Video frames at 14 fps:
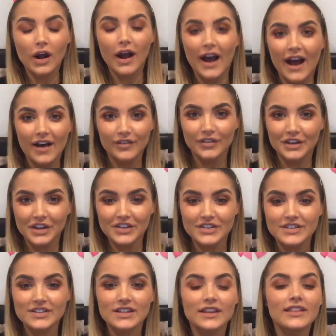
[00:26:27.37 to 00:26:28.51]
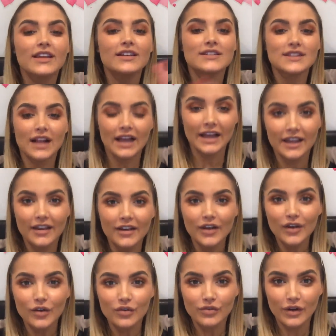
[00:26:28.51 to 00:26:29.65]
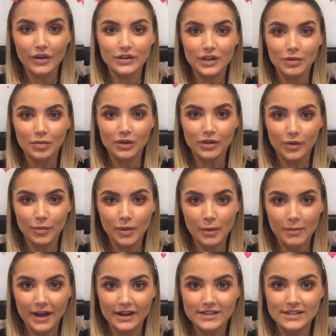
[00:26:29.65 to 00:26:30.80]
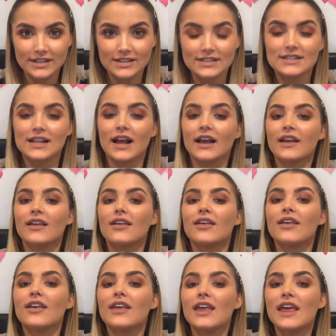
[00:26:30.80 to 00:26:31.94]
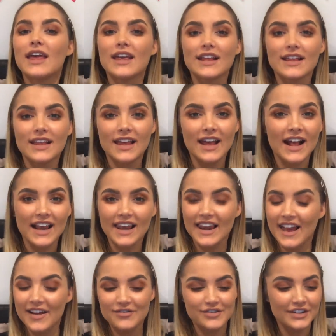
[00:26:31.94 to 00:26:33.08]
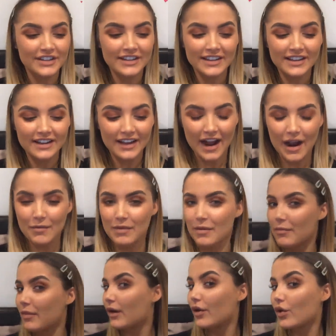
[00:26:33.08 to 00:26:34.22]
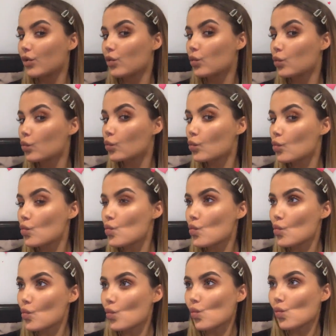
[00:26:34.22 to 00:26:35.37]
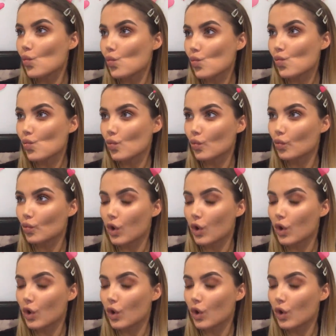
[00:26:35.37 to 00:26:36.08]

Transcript: I haven't used this like photo booth on my Mac since like year 11. I remember really cool posting pictures of yourself.